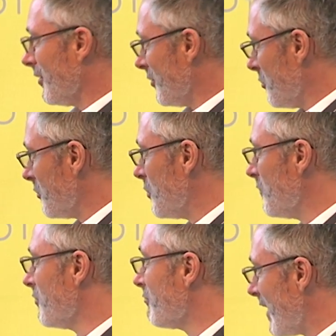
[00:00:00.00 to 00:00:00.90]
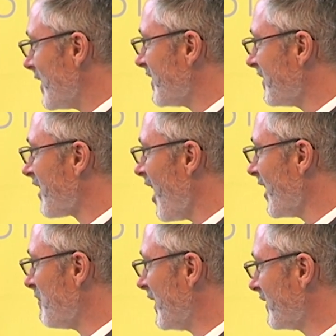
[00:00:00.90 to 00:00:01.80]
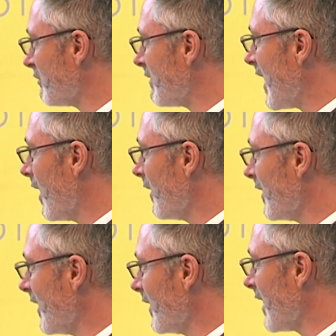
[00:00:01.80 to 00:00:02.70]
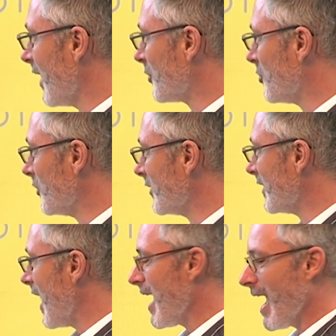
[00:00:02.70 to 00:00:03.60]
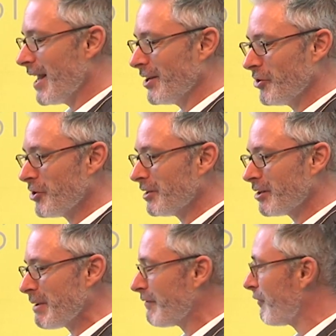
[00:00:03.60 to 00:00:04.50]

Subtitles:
you run into this guy in a pizzeria in Cancun, and you're a little bit